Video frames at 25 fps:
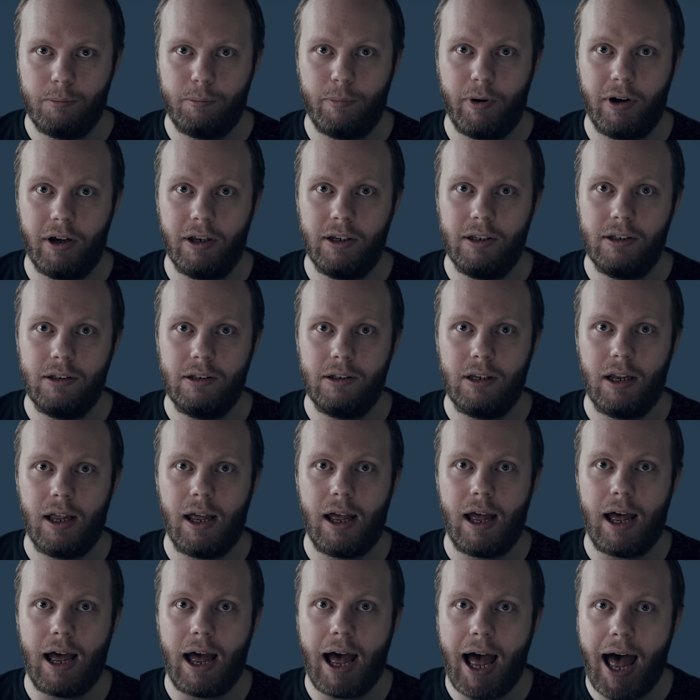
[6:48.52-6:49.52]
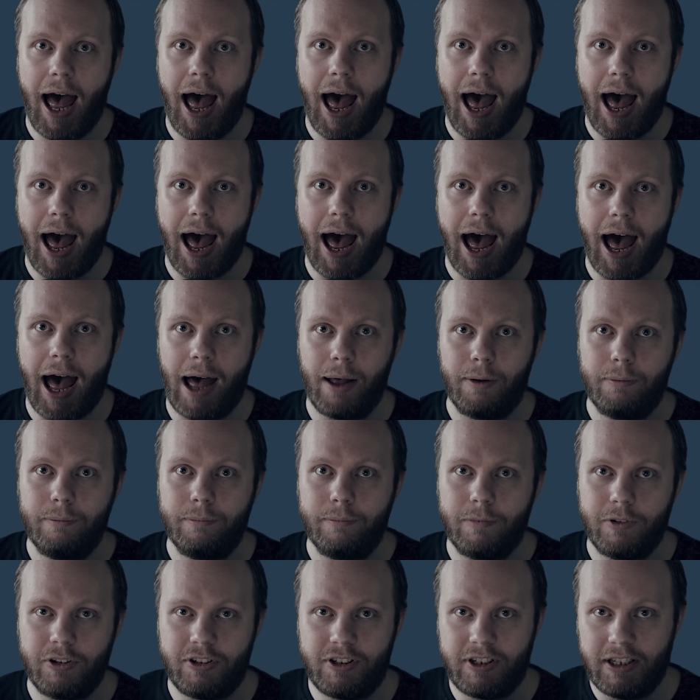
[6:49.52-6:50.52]
but
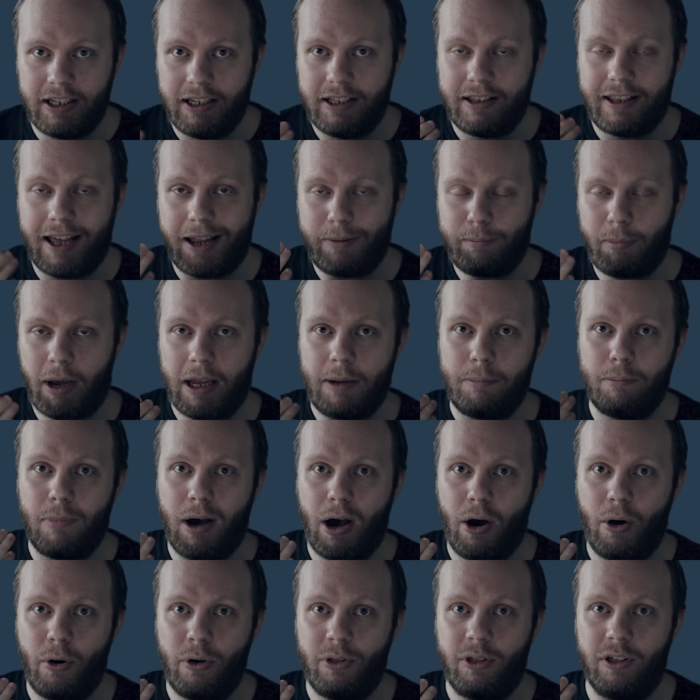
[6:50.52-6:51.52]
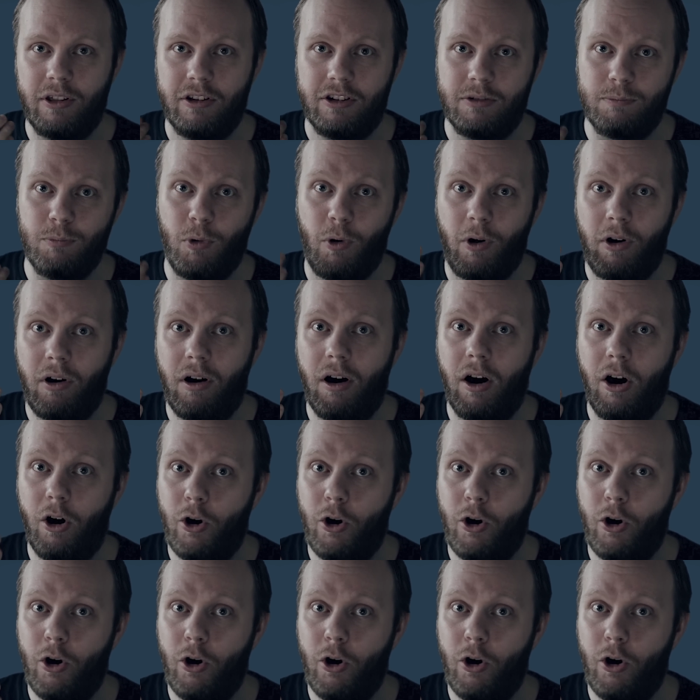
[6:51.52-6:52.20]
You see that my mouth is more